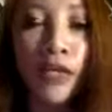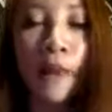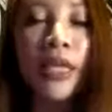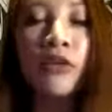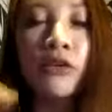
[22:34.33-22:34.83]
I
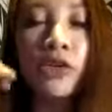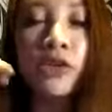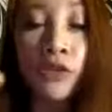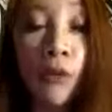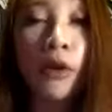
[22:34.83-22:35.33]
mean, you should
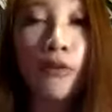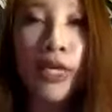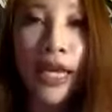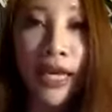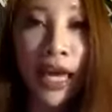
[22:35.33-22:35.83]
stop
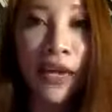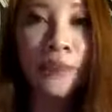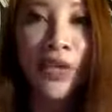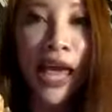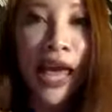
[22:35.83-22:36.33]
overthinking
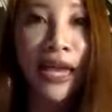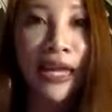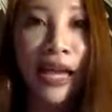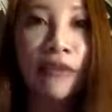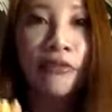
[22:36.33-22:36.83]
and
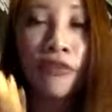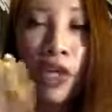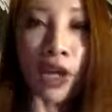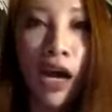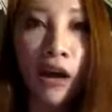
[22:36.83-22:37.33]
like
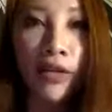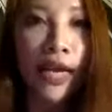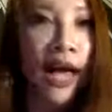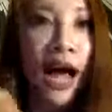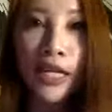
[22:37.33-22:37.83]
figure out, like
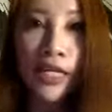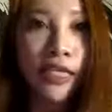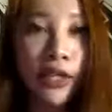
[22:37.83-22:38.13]
ask,